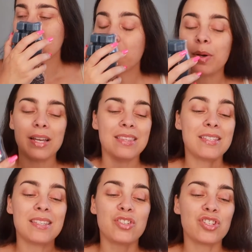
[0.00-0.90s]
But
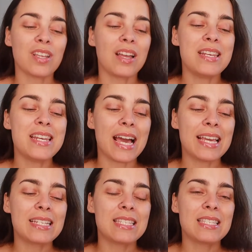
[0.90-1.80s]
this is just a
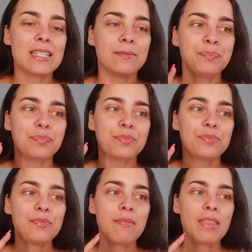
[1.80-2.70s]
nice
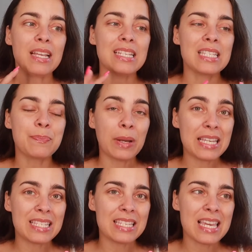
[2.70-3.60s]

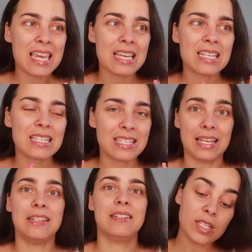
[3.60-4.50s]
spicy
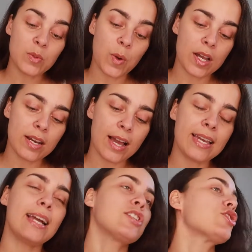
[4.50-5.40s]
scent. This one I
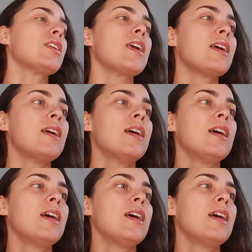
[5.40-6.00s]
actually,